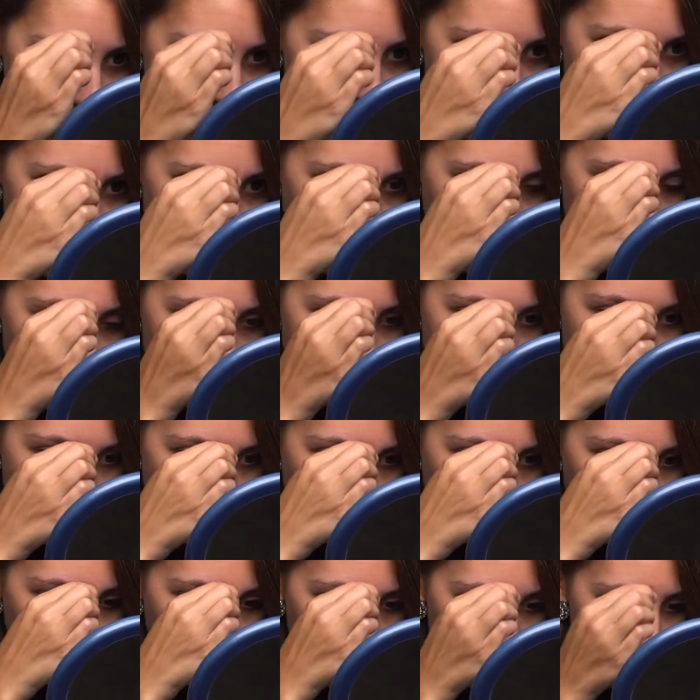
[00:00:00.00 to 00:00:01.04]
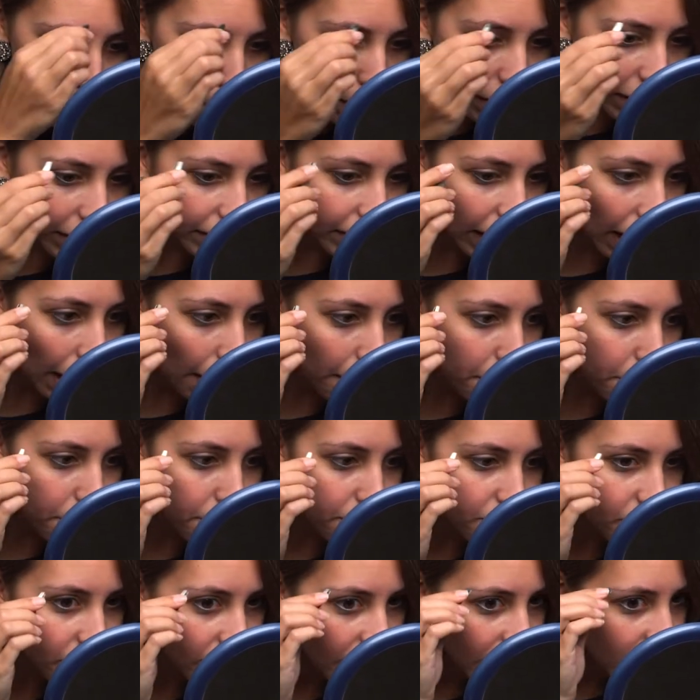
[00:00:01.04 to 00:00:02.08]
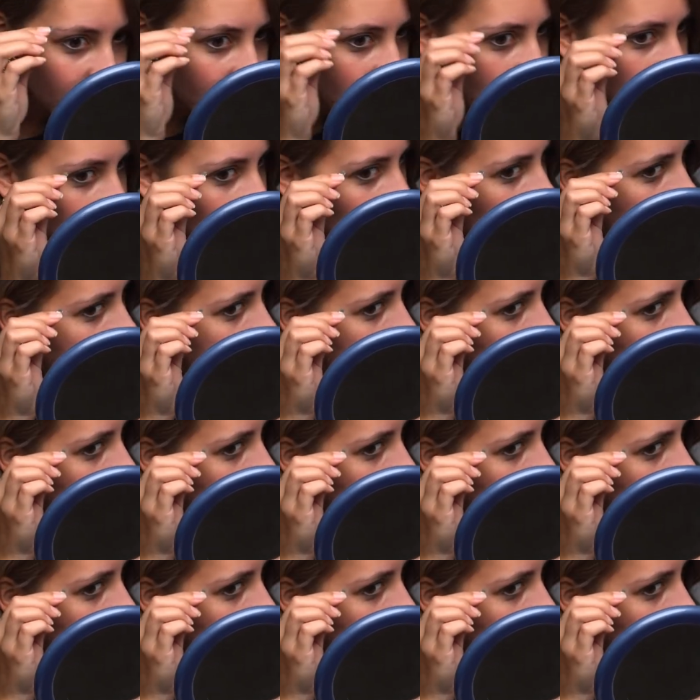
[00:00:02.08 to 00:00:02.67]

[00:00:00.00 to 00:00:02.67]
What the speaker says: there's not too much buildup. I